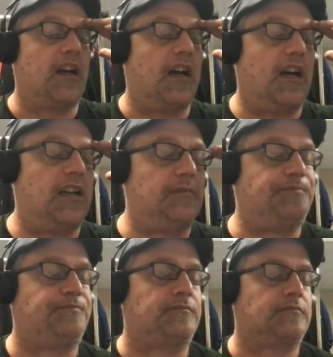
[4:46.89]

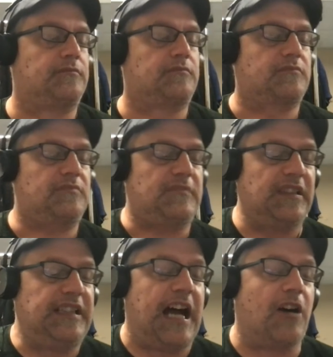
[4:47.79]

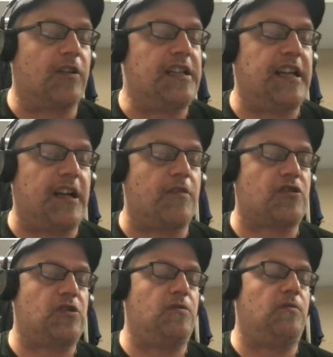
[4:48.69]
Calgary did
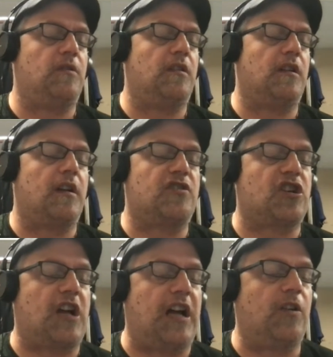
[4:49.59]
outshoot
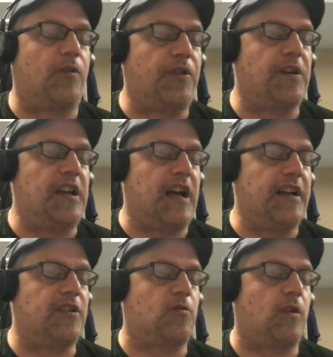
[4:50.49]
Chicago
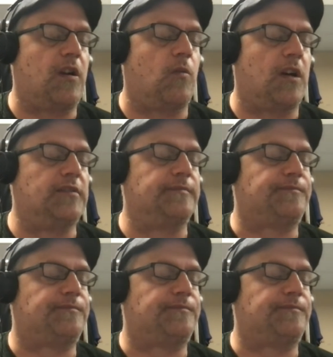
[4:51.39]
39-21.